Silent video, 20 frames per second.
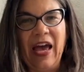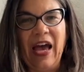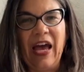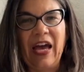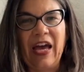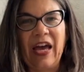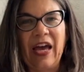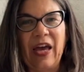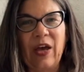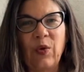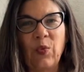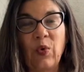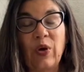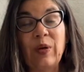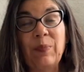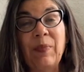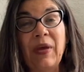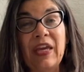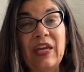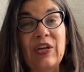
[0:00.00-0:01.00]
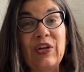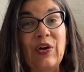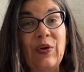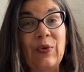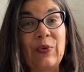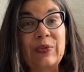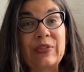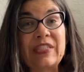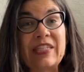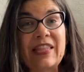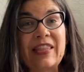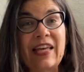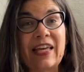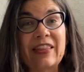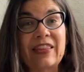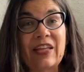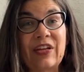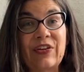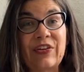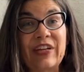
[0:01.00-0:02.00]
I want to make a note
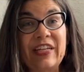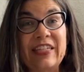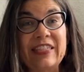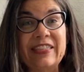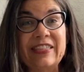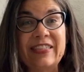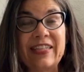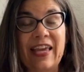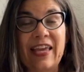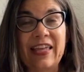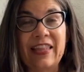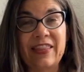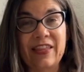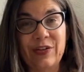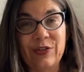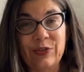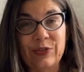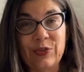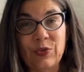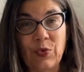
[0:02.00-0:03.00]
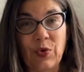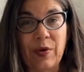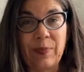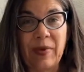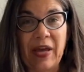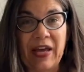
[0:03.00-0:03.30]
that there is a thunderstorm